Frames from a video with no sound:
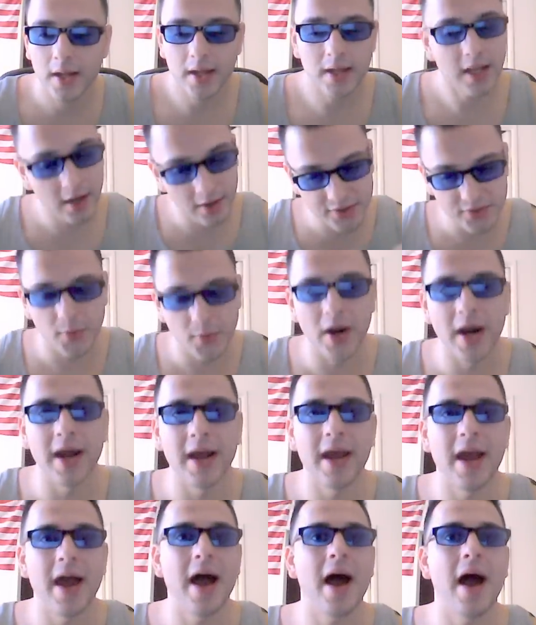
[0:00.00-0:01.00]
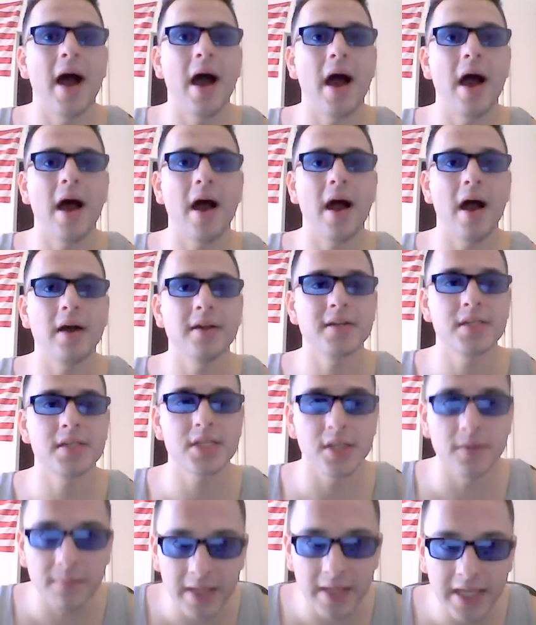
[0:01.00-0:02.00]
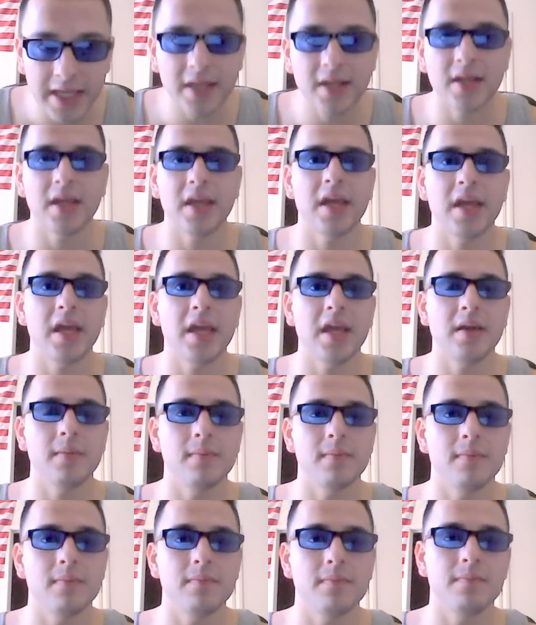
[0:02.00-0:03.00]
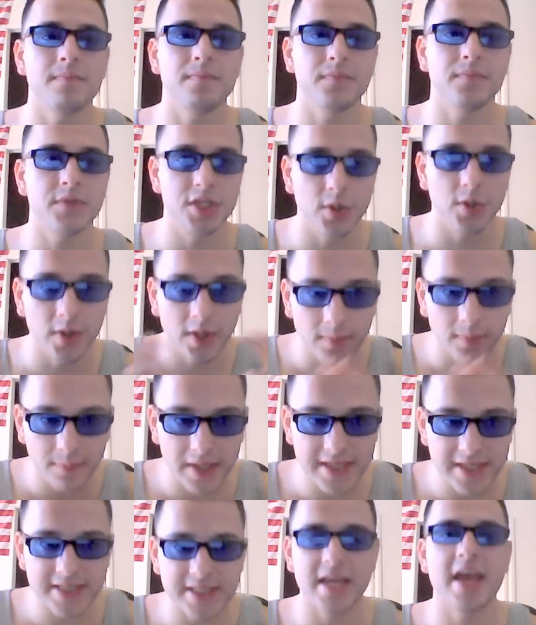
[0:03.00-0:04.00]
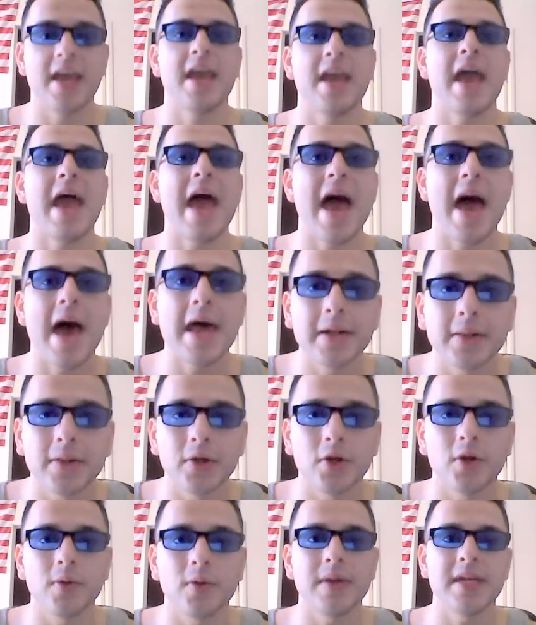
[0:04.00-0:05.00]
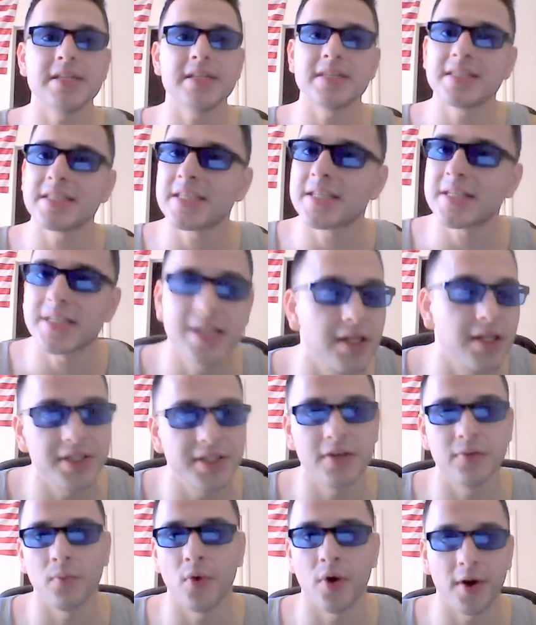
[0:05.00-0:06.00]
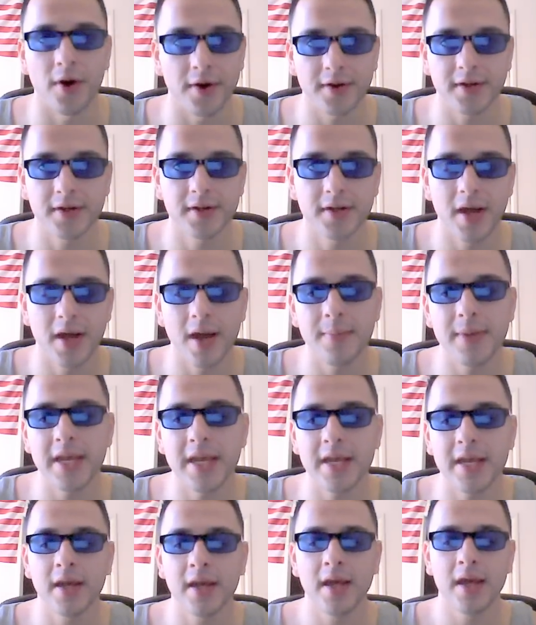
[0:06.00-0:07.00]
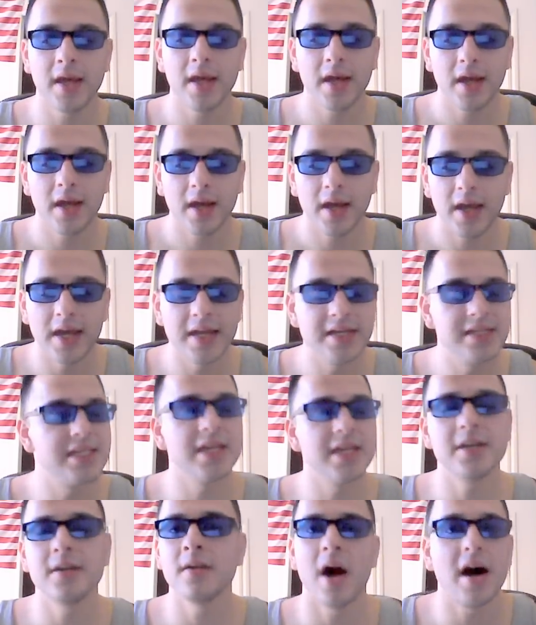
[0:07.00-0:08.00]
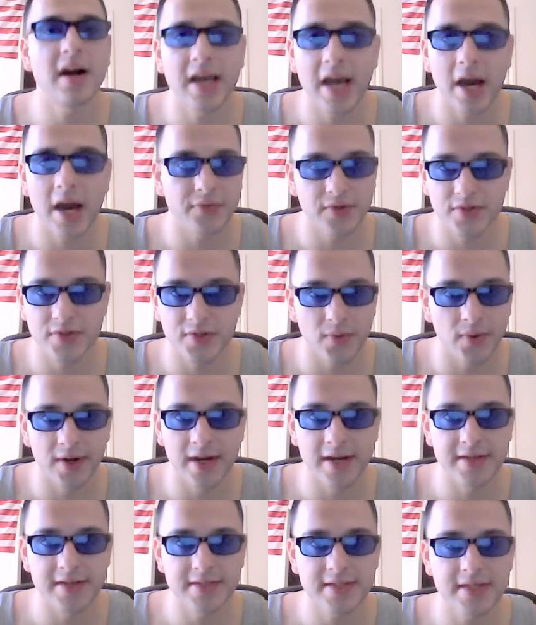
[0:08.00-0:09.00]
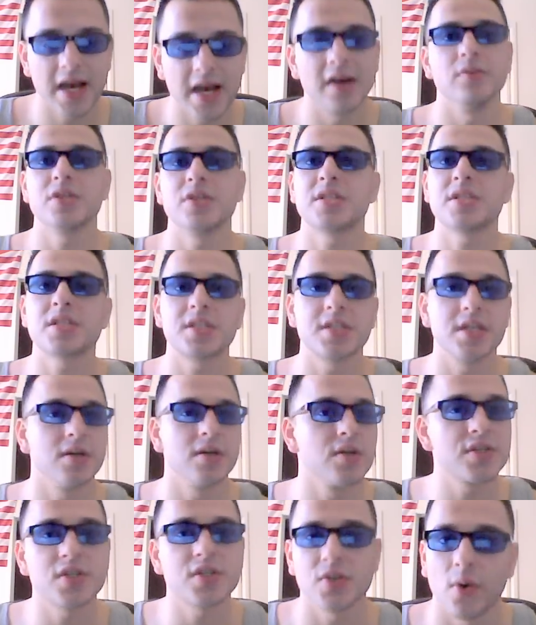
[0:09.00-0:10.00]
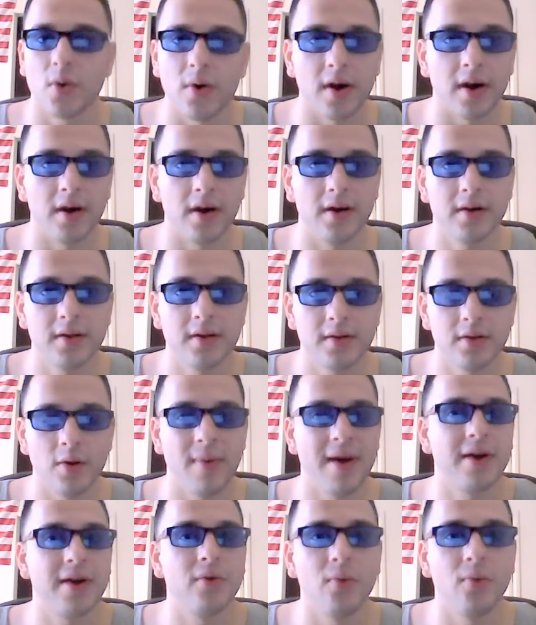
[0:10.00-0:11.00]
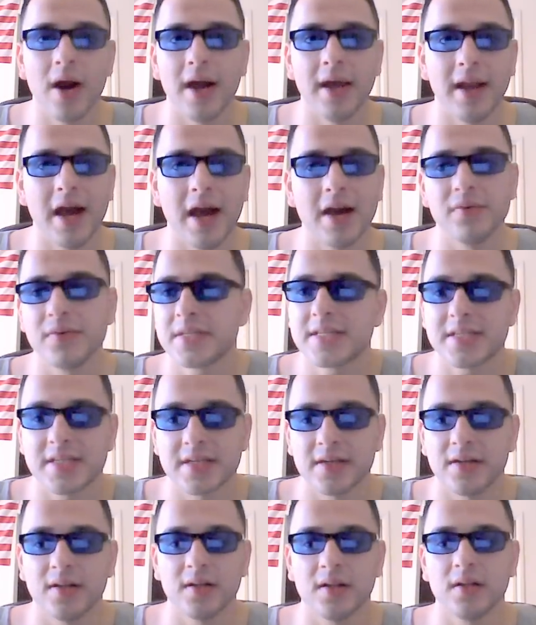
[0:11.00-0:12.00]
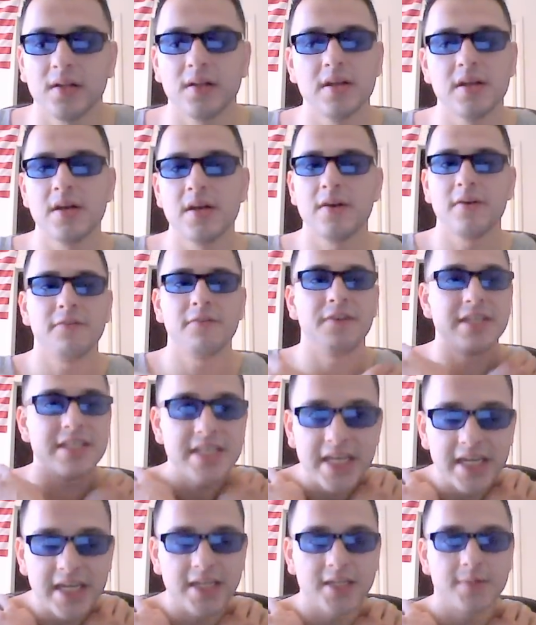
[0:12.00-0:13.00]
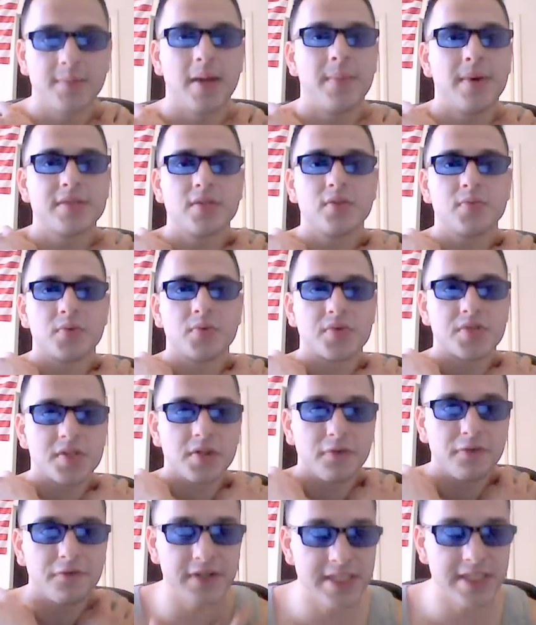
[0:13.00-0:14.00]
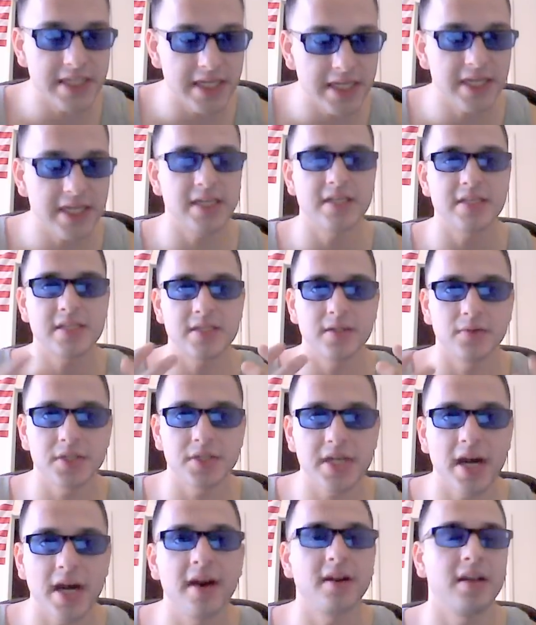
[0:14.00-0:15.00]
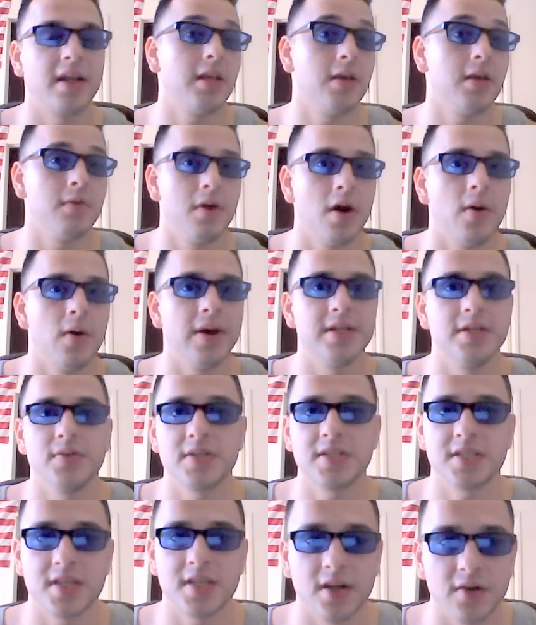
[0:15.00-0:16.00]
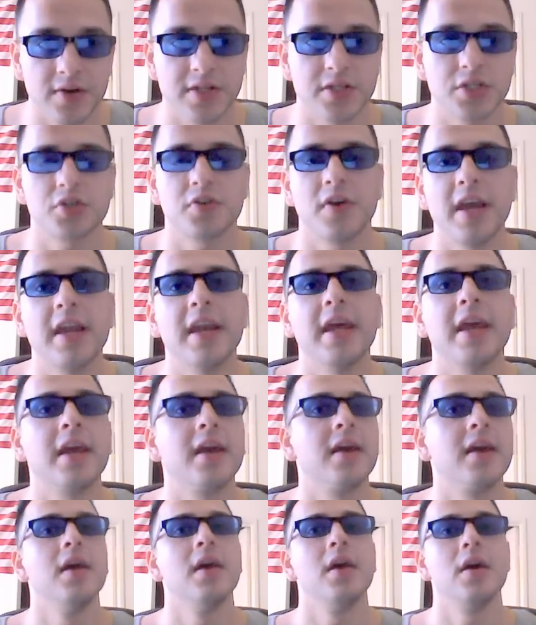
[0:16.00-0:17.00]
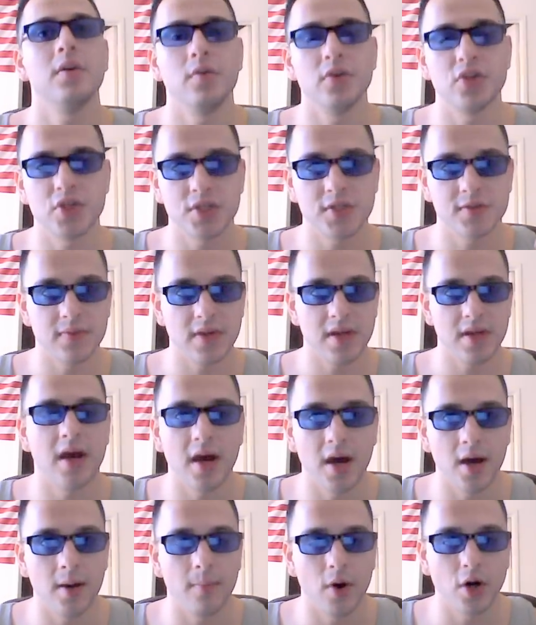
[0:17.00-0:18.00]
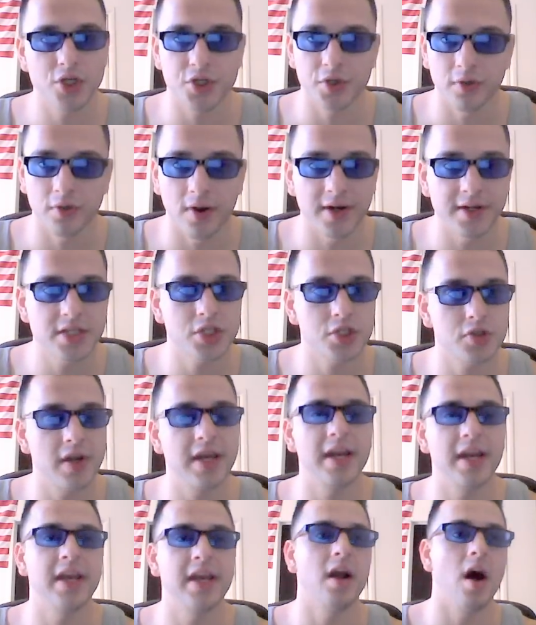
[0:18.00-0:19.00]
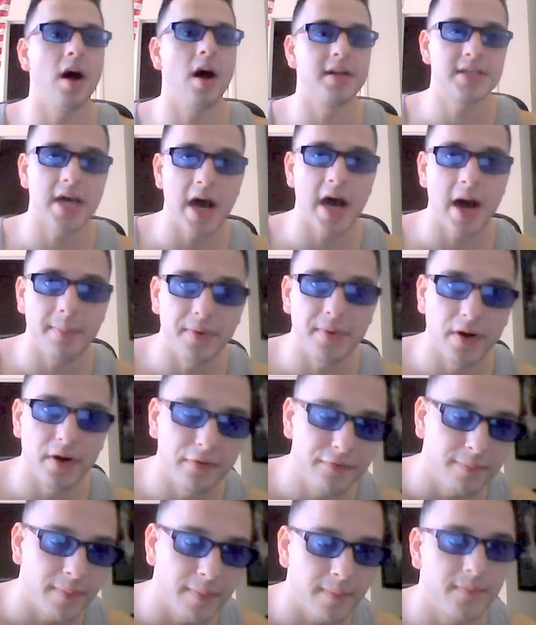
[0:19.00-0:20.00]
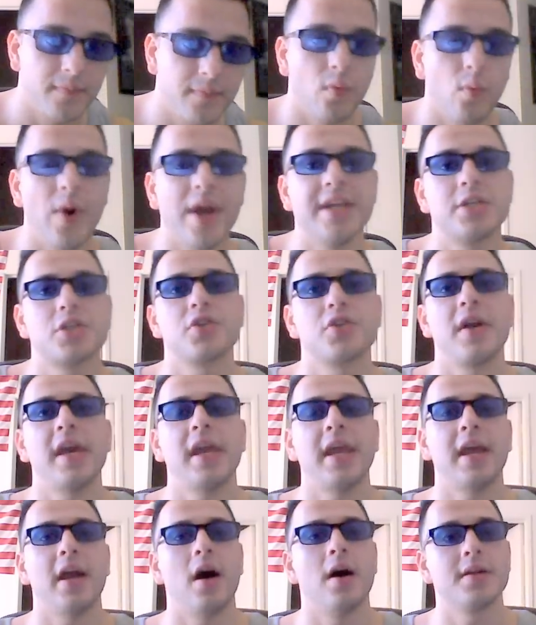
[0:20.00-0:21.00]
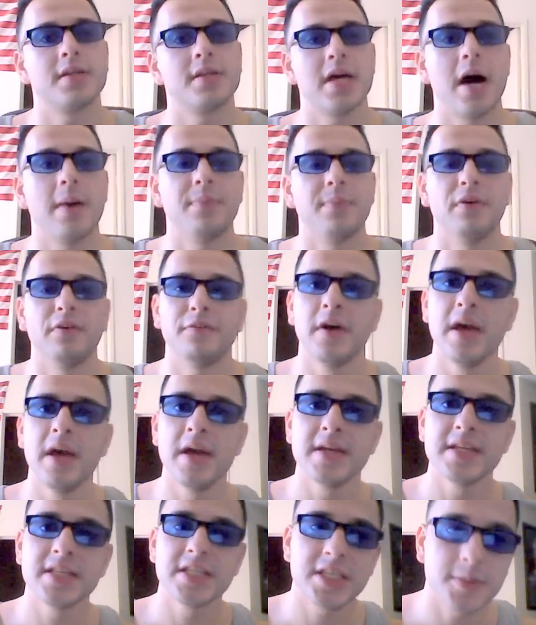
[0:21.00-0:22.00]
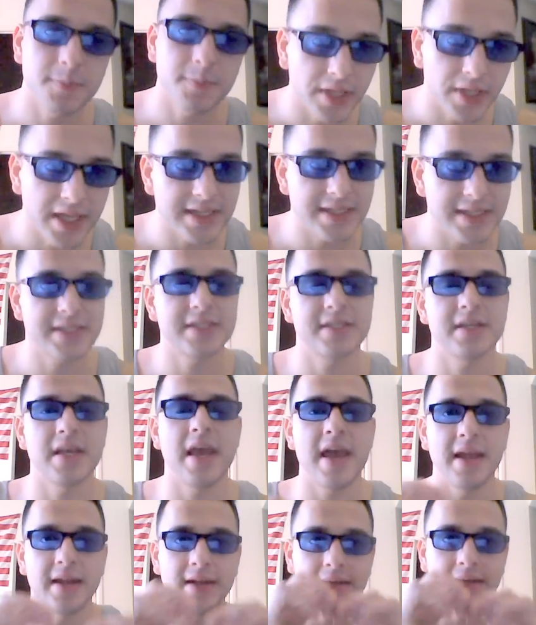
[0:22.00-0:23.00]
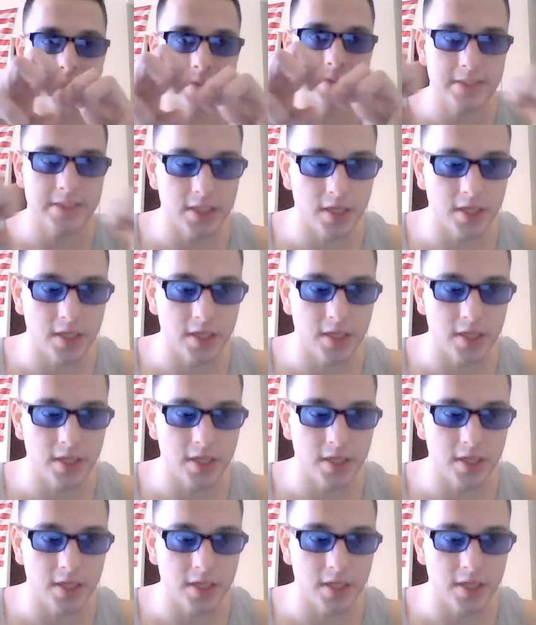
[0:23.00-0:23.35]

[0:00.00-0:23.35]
here's why. To me, doing BCA and glutamine still didn't work. I mean, it did knock out the soreness. I was still sore, no matter what. I was still fatigued. My muscles were still fatigued and still tired. Like, I do serious training, which is martial arts training on top of weight training, on top of splits and